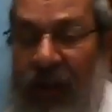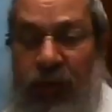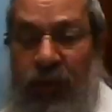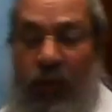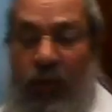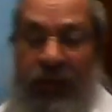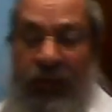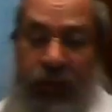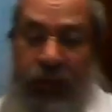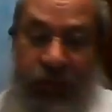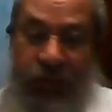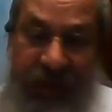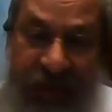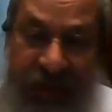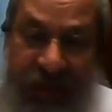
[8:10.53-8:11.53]
we'll soon
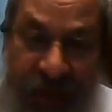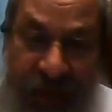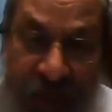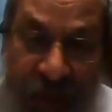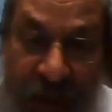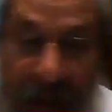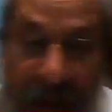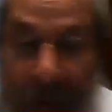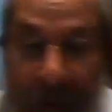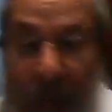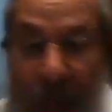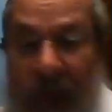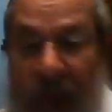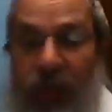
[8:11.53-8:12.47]
see, much